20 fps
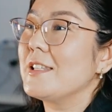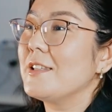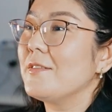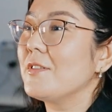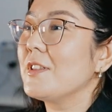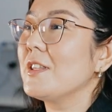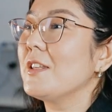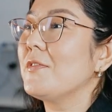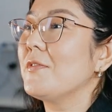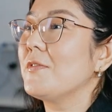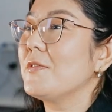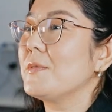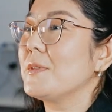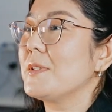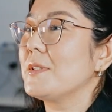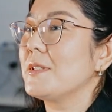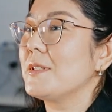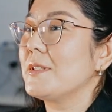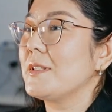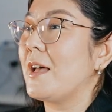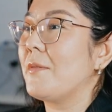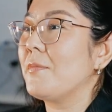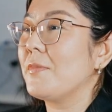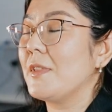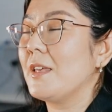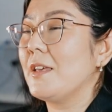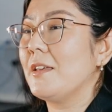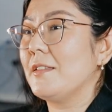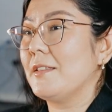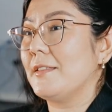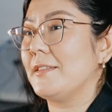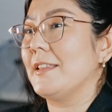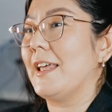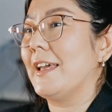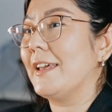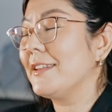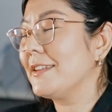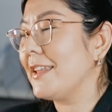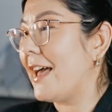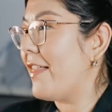Even if something
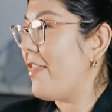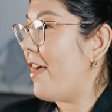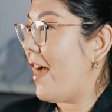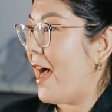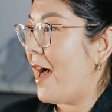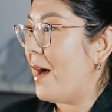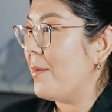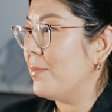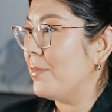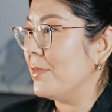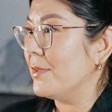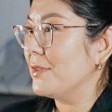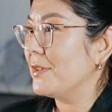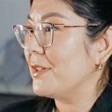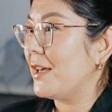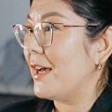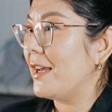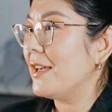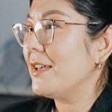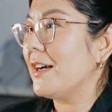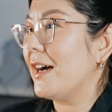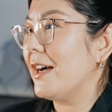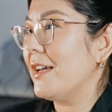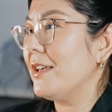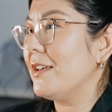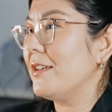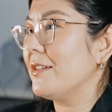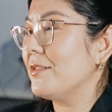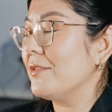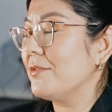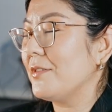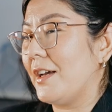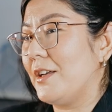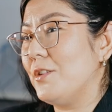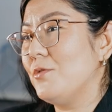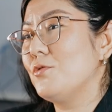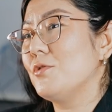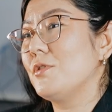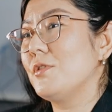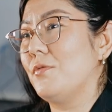like that happened, I
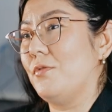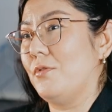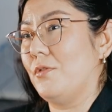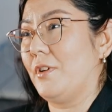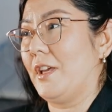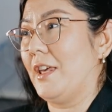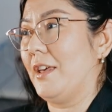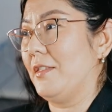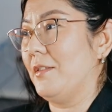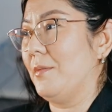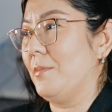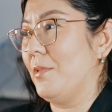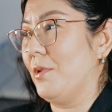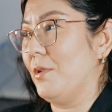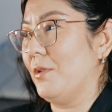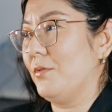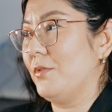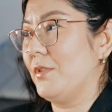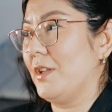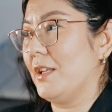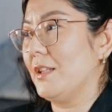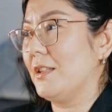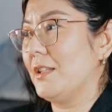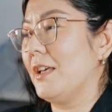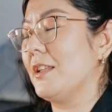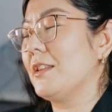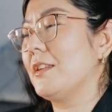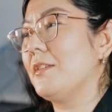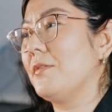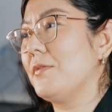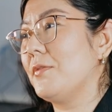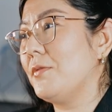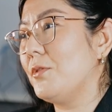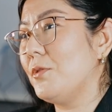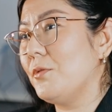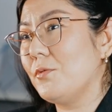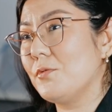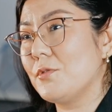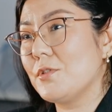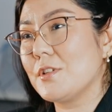usually forget about that. And if
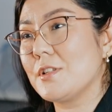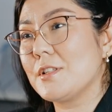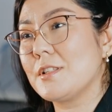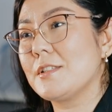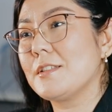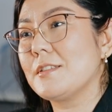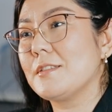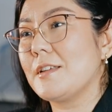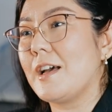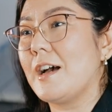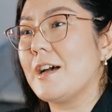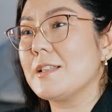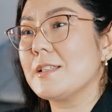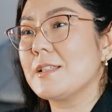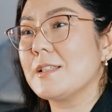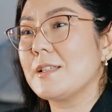you just ask...